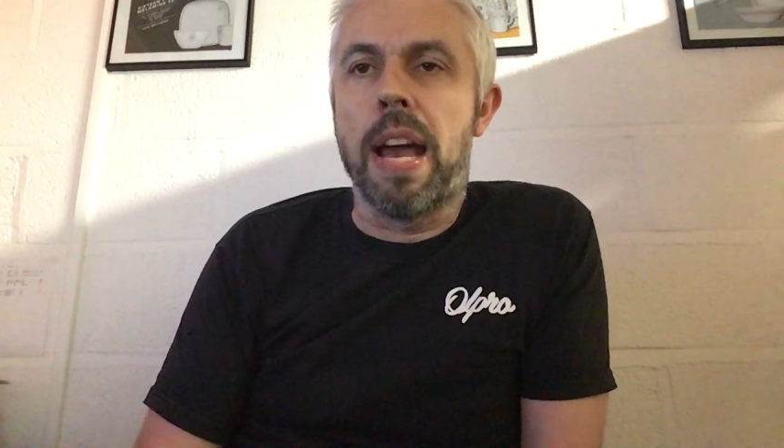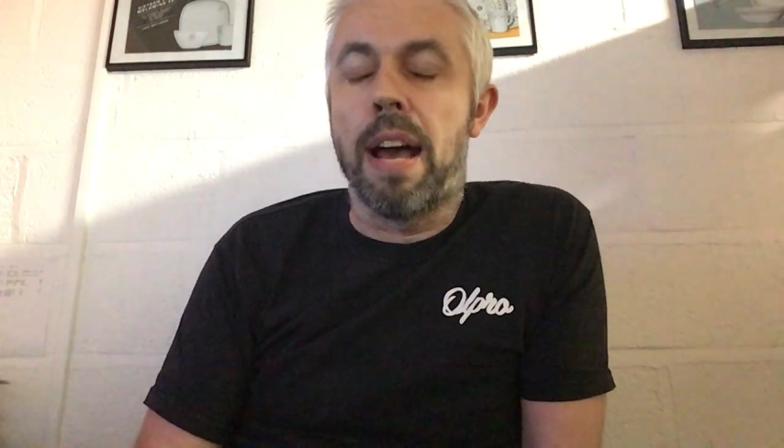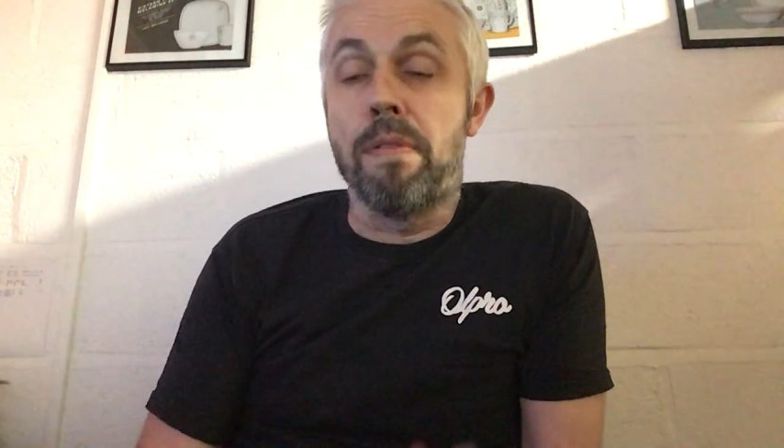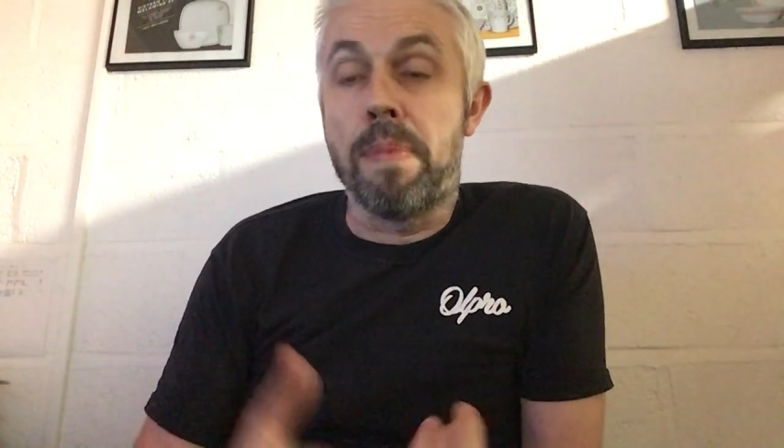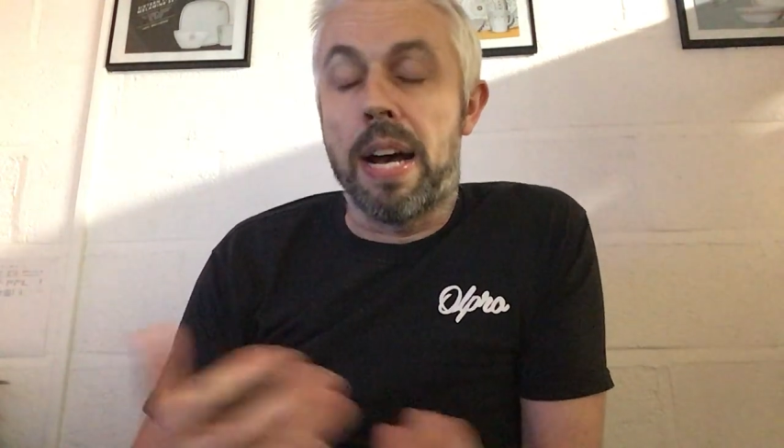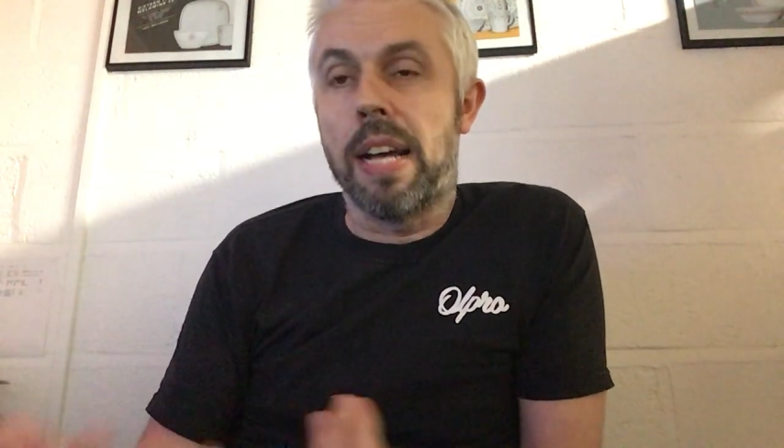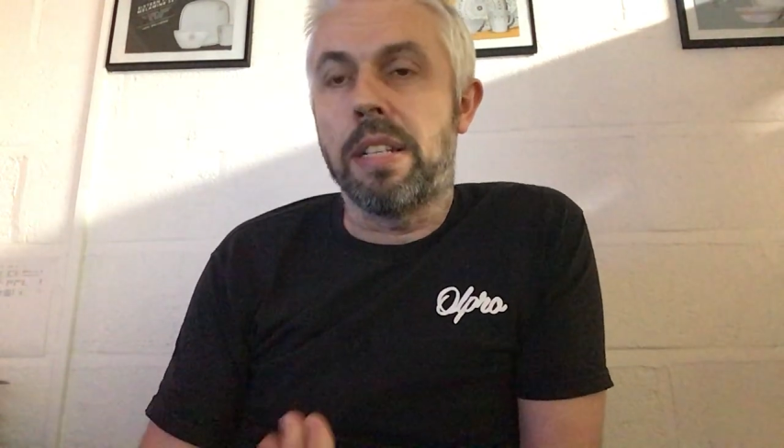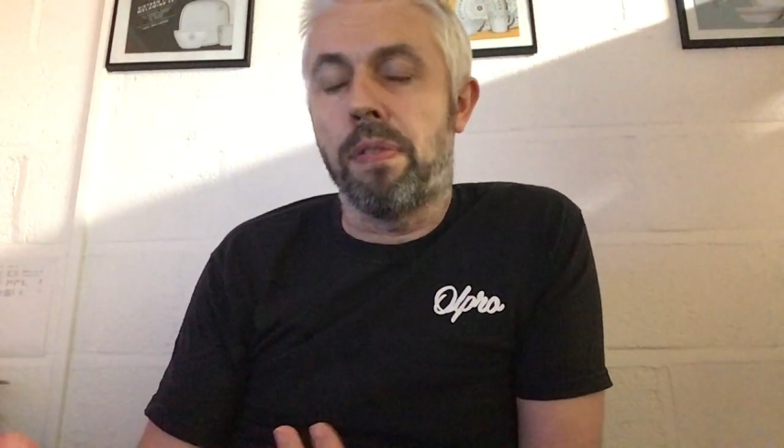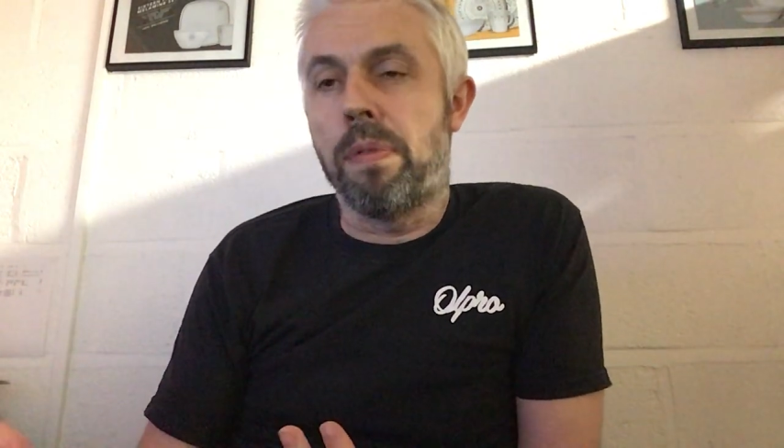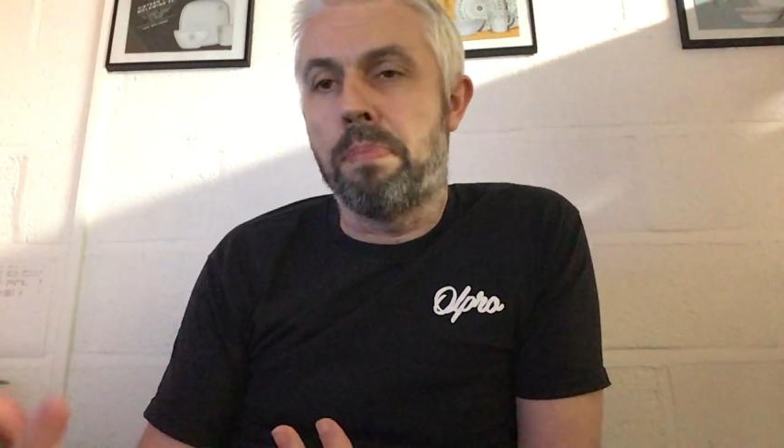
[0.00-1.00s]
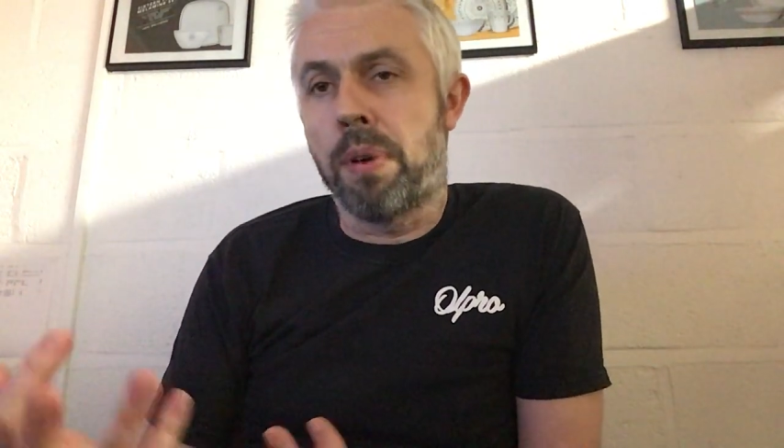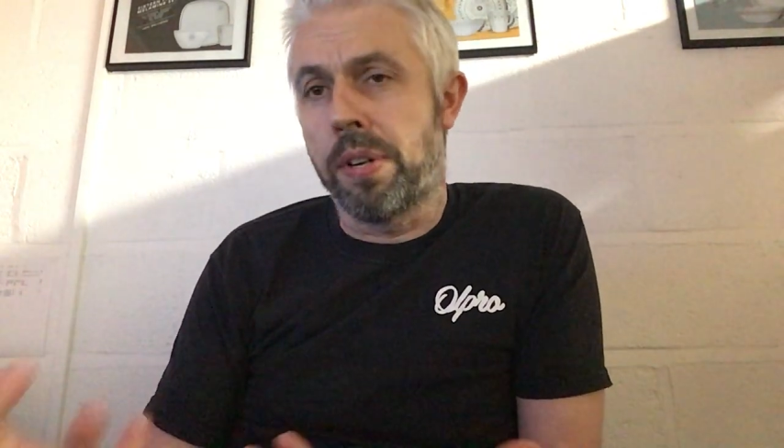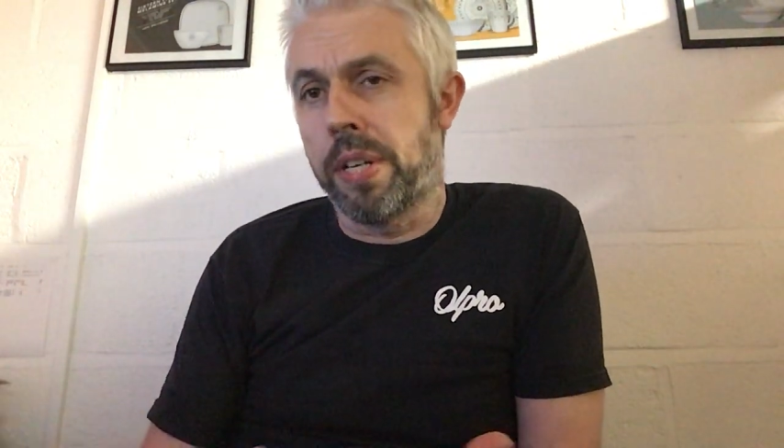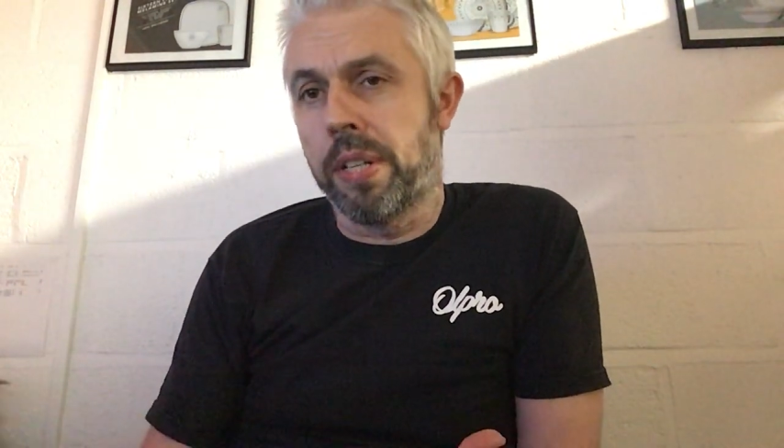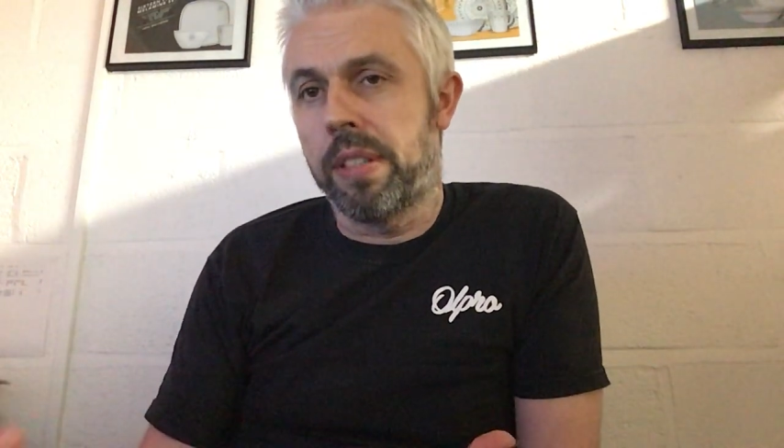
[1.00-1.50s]
have about our different
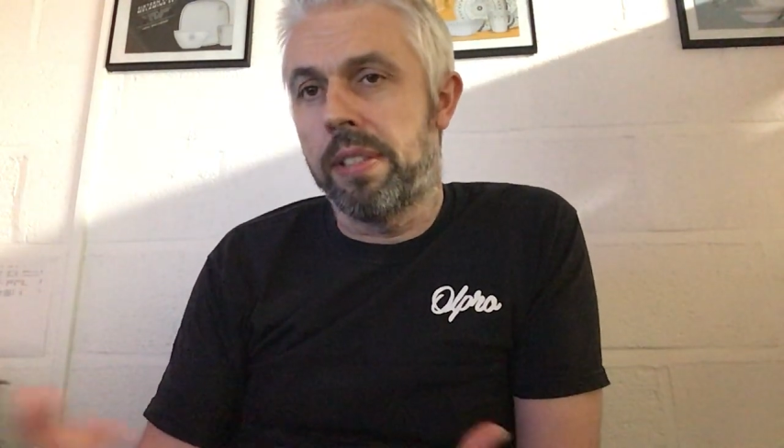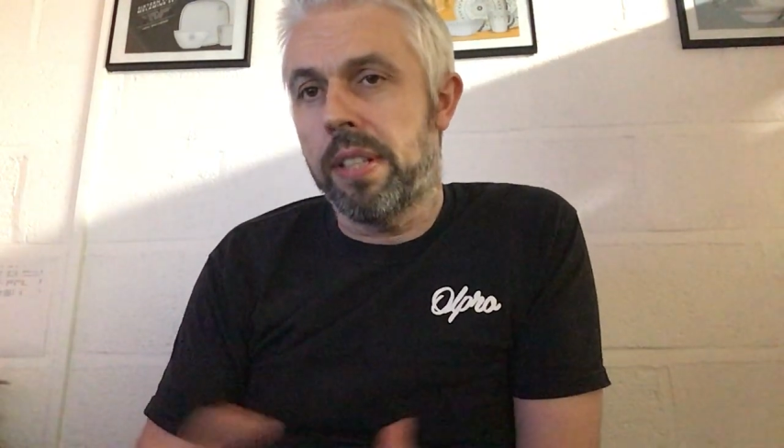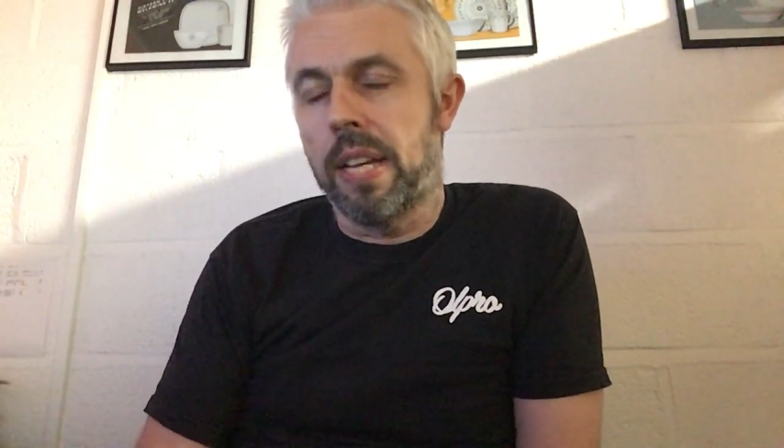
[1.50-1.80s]
products,